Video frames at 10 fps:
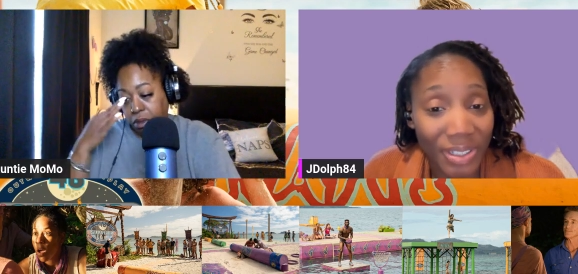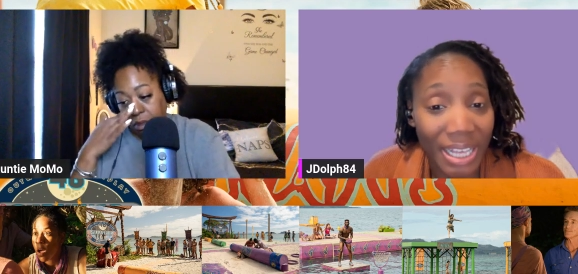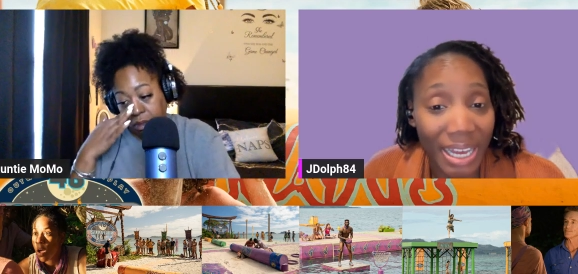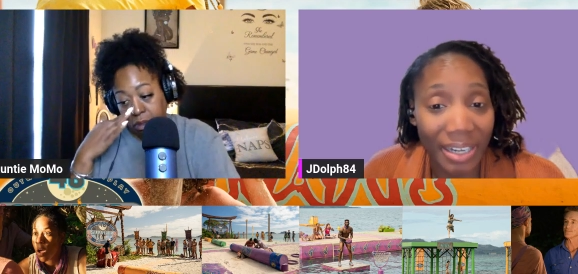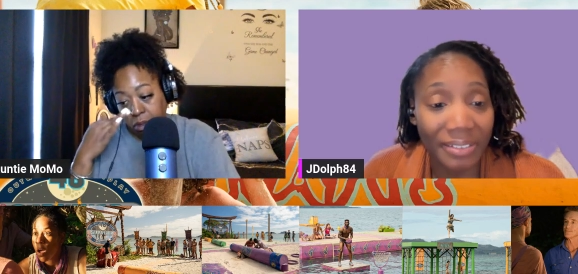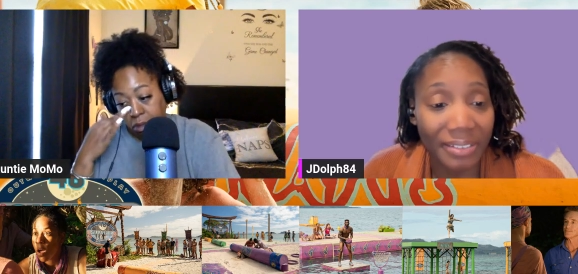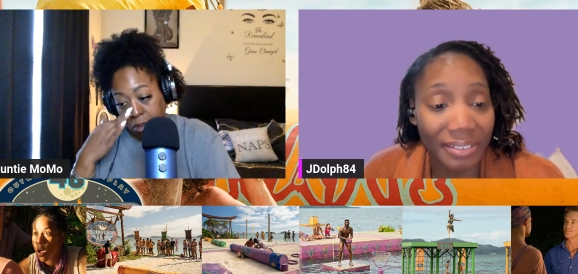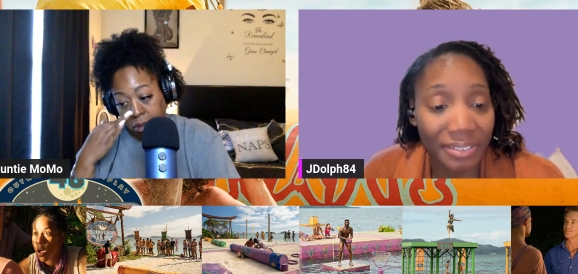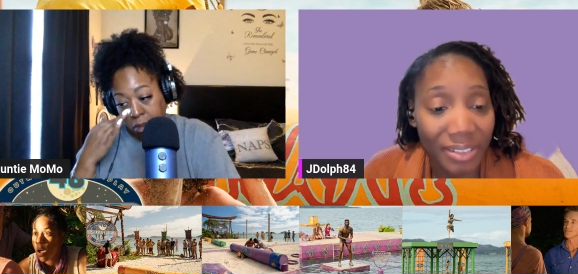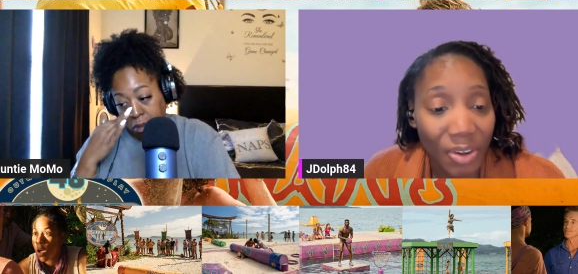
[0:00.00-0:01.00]
Speaker 1: on the
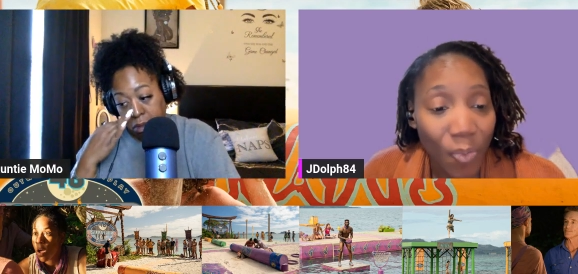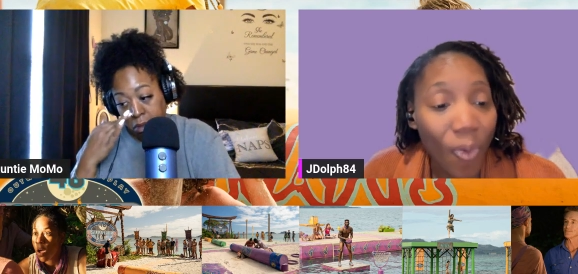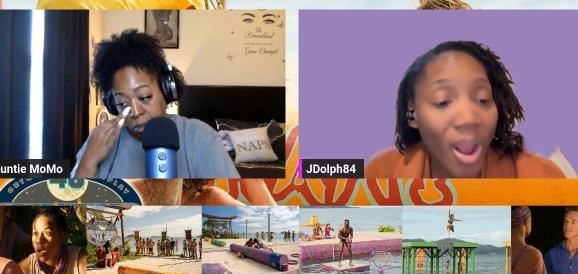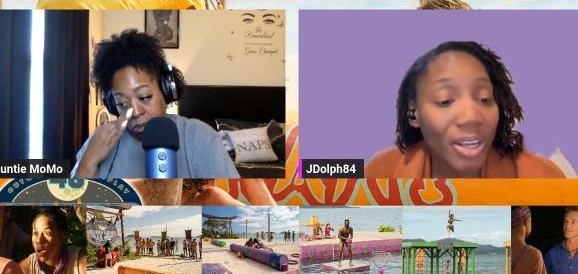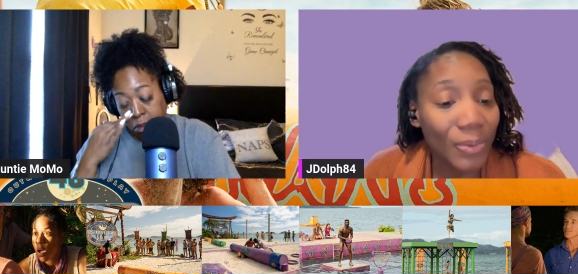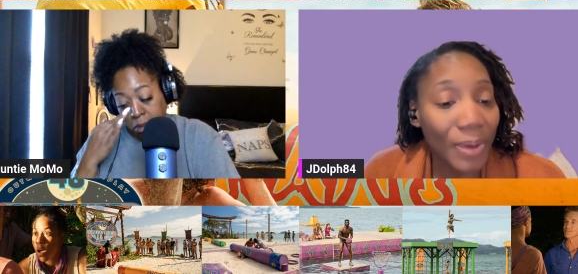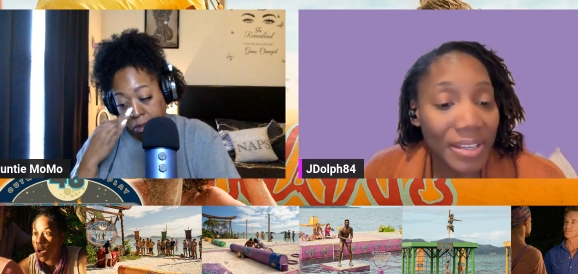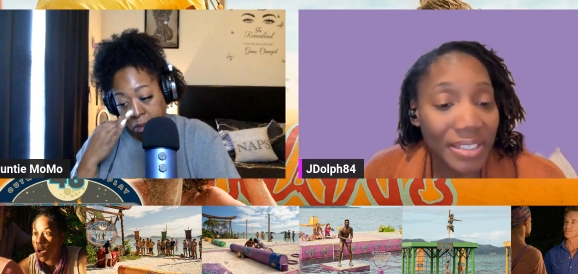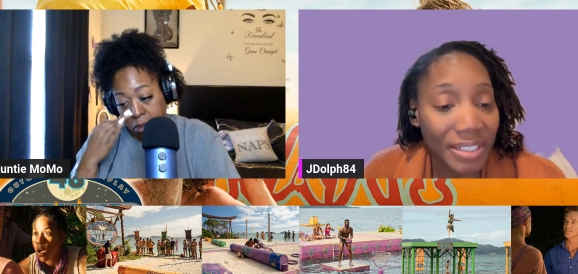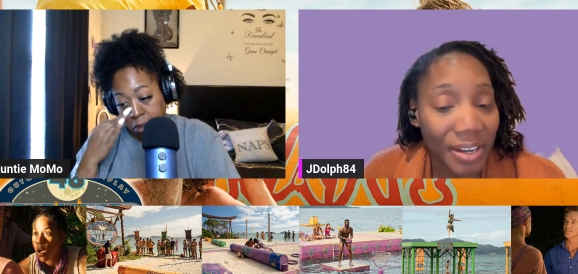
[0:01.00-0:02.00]
island. Why are you
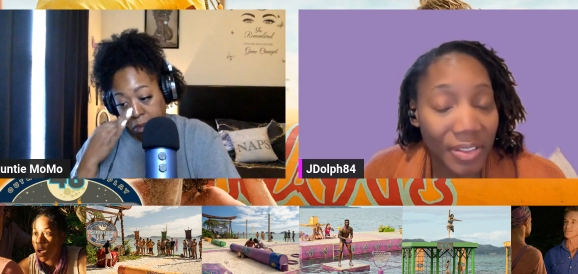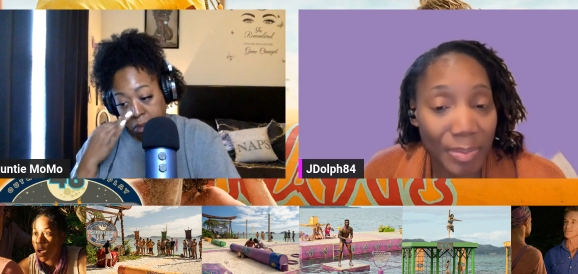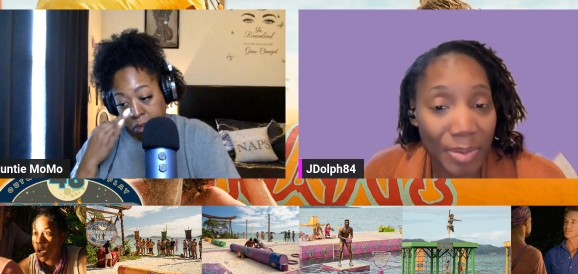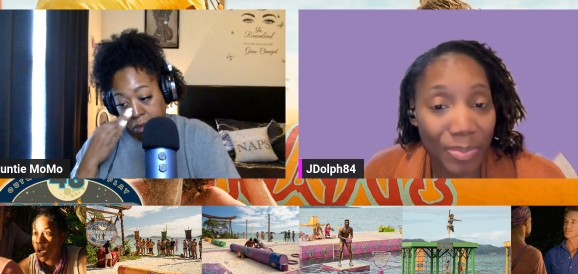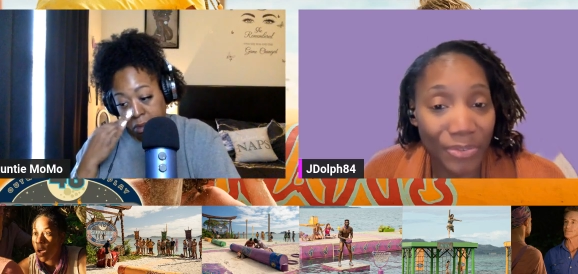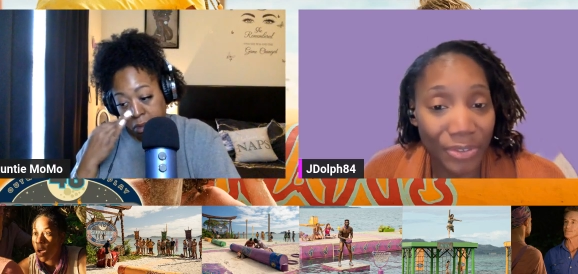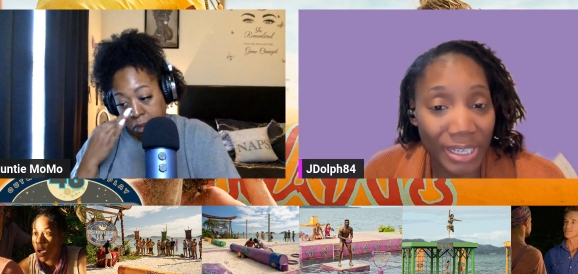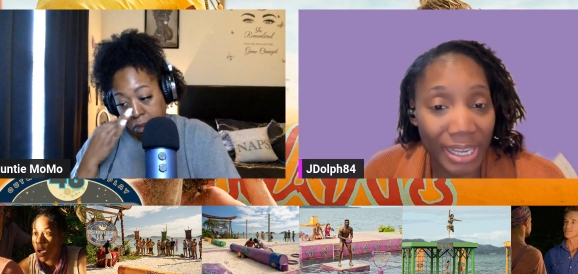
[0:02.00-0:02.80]
asking other people for